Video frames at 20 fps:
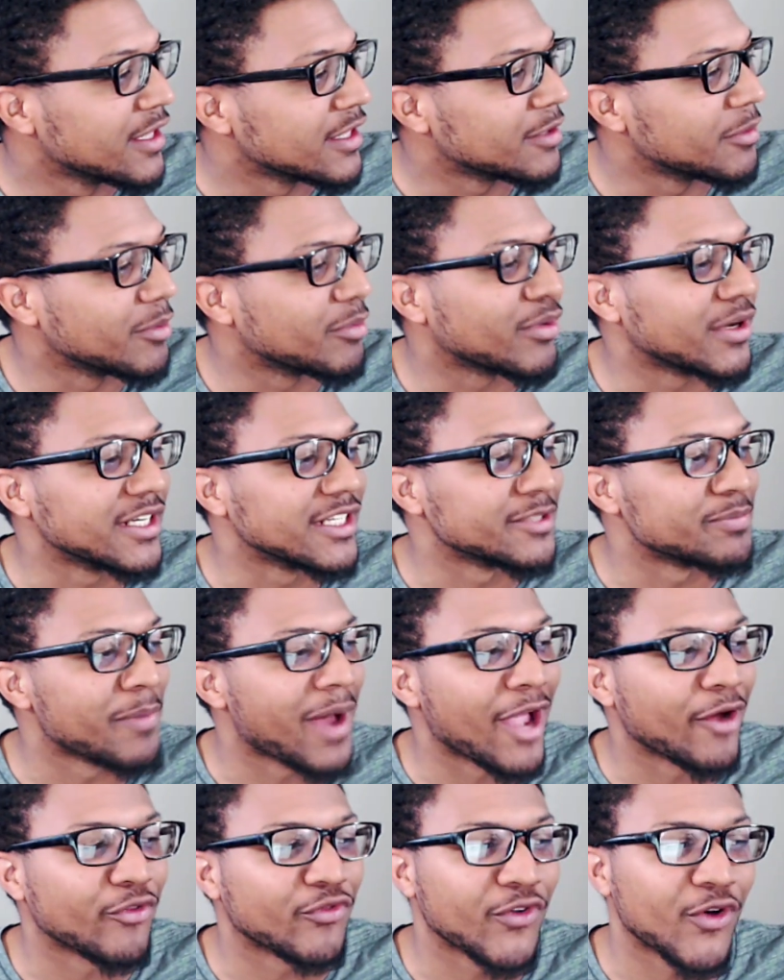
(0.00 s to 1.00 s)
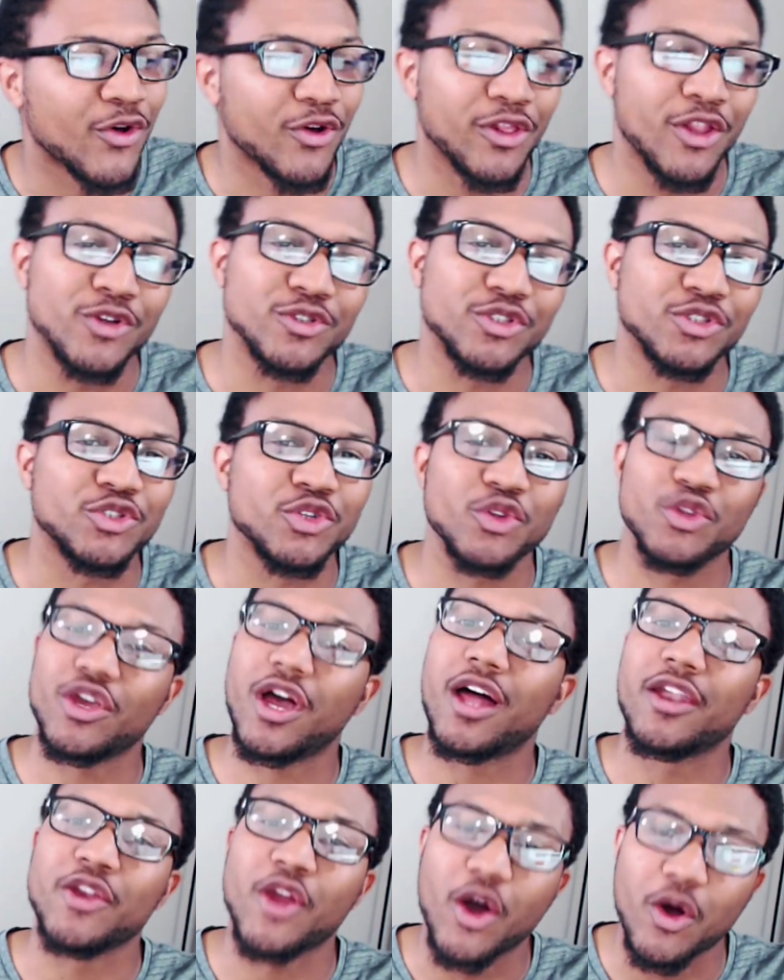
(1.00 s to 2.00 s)
Let me bring this microphone closer so
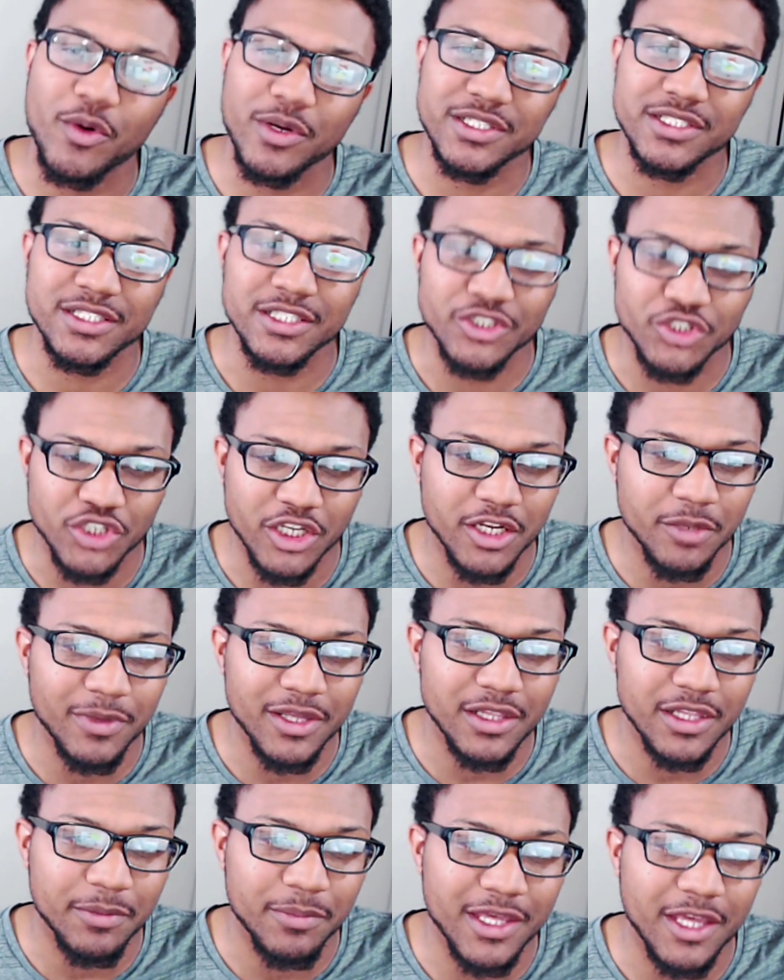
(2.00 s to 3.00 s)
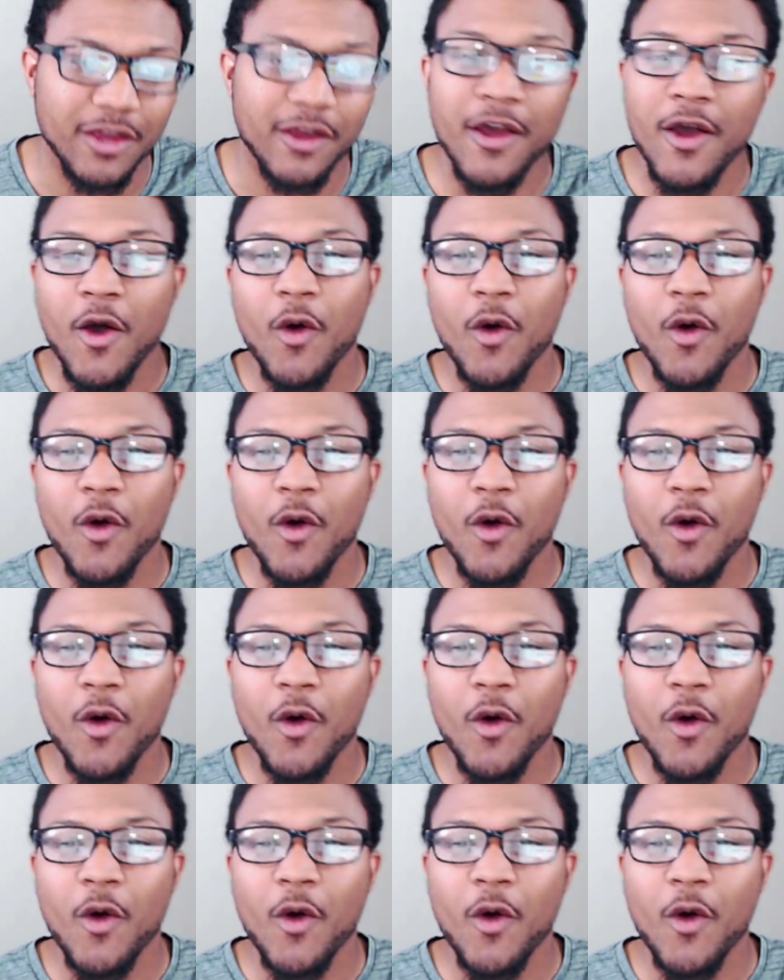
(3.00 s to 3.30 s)
y'all know it's legitimately me.